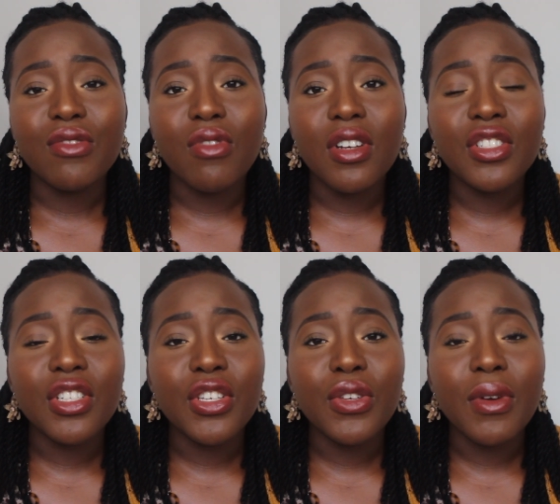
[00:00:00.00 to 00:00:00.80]

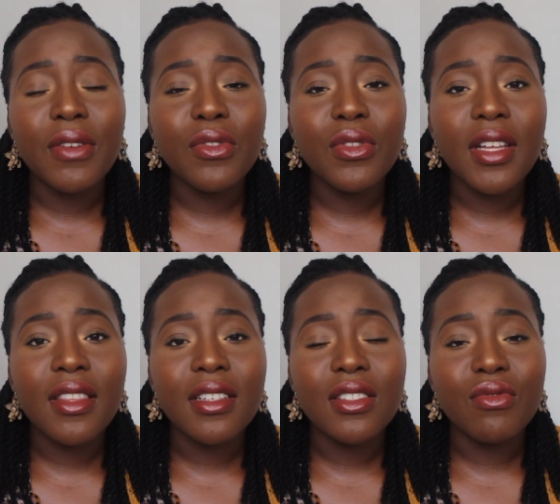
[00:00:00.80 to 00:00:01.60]
rushing you, I feel like
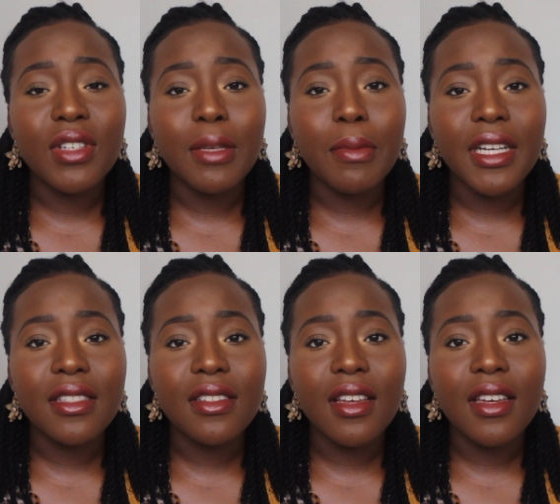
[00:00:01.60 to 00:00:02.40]
that's a really bad
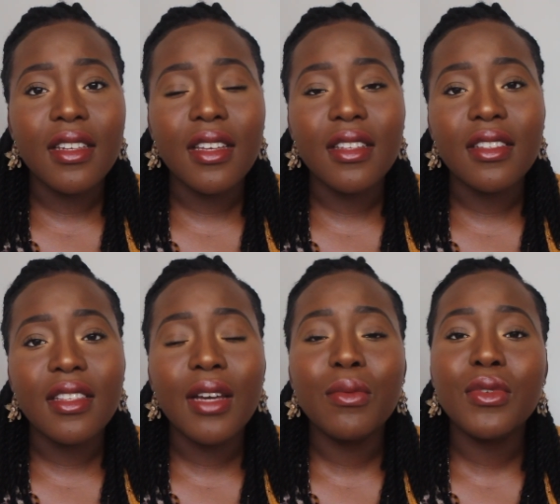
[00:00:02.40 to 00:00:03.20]
sign. And
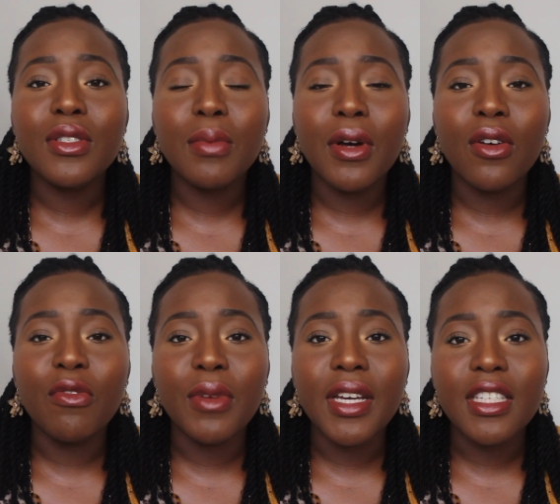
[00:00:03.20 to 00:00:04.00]
that was part
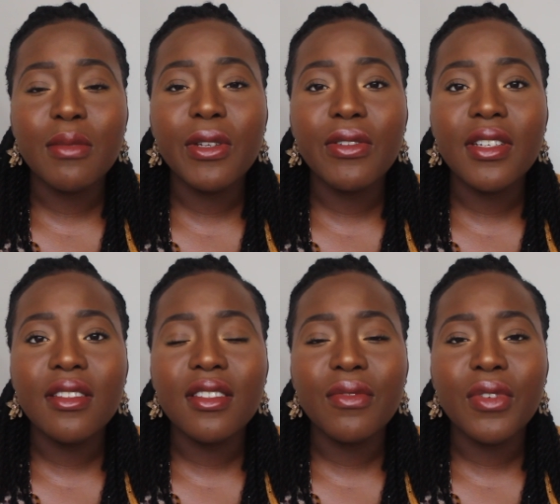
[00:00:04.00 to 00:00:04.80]
of my
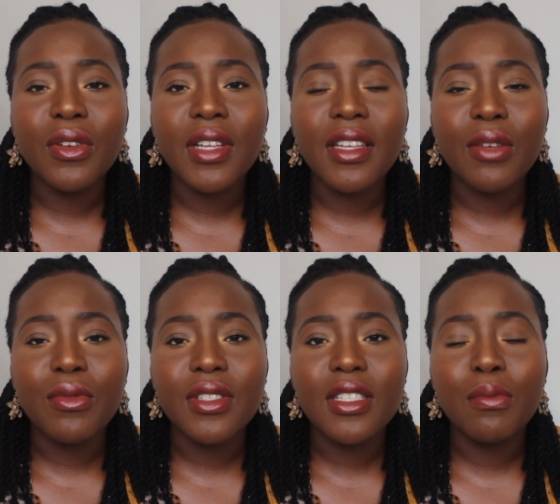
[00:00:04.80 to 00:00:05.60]
experience. It felt like there
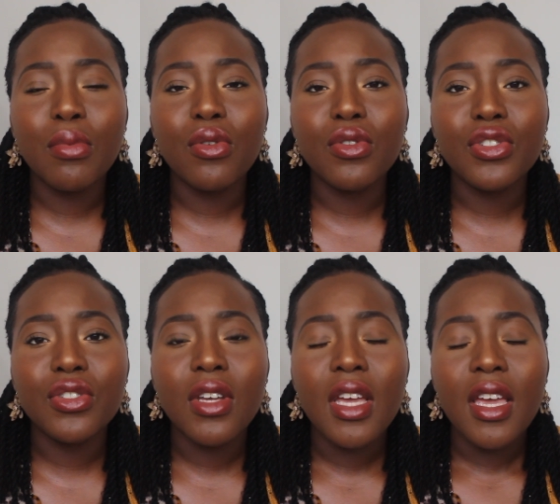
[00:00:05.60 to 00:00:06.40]
was this
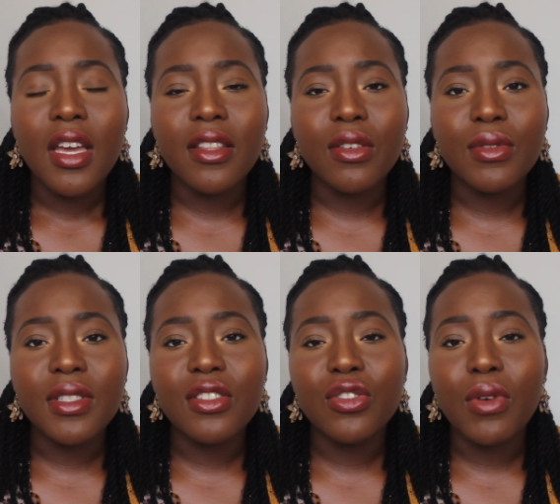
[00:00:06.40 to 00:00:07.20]
push and there was
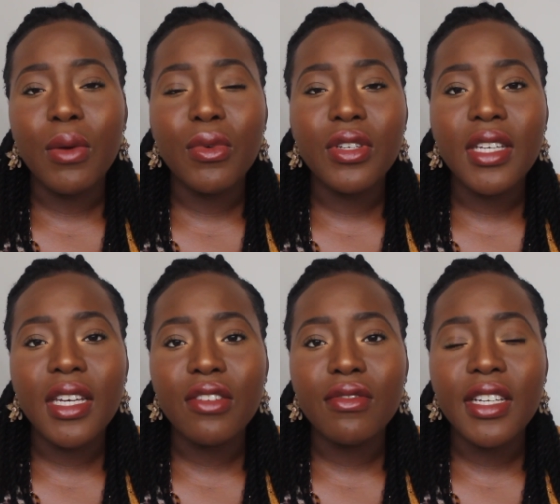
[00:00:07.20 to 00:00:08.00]
this, you know, I want to
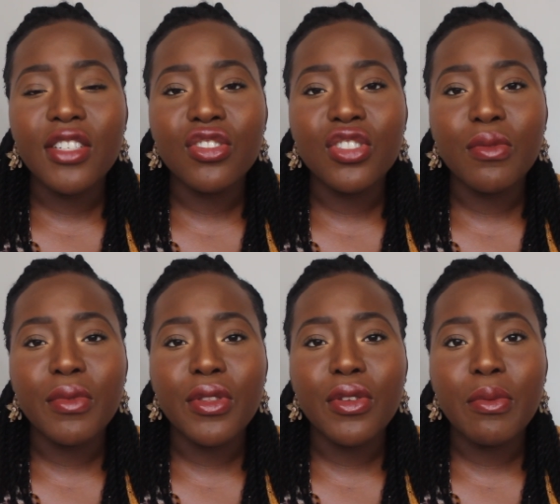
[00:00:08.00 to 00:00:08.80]
get in a relationship
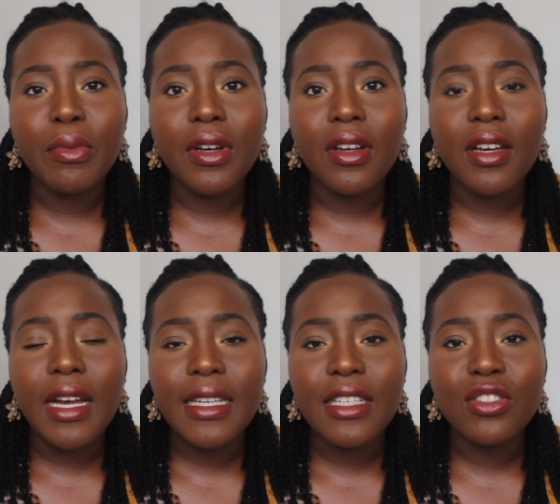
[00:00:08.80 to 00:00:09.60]
with you, but
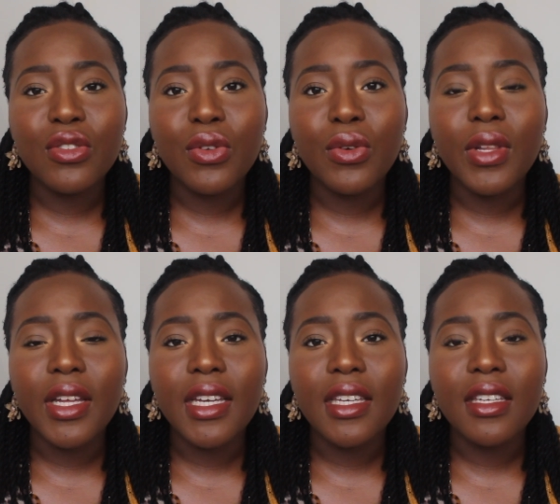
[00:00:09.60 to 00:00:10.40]
I need to know,
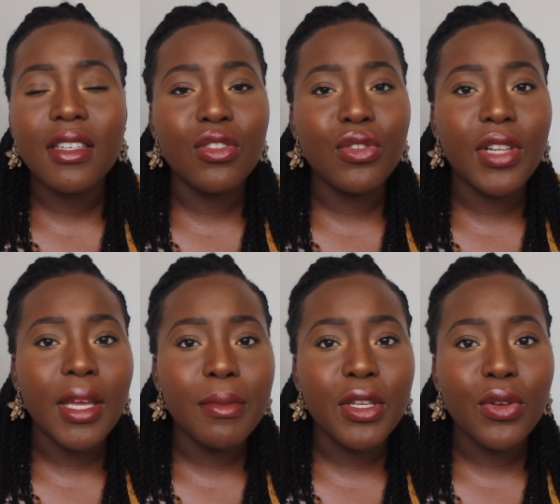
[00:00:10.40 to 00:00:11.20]
like, you know,
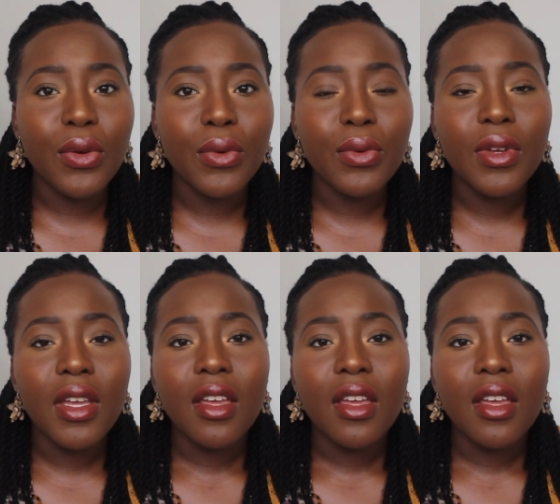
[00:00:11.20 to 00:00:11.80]
let me know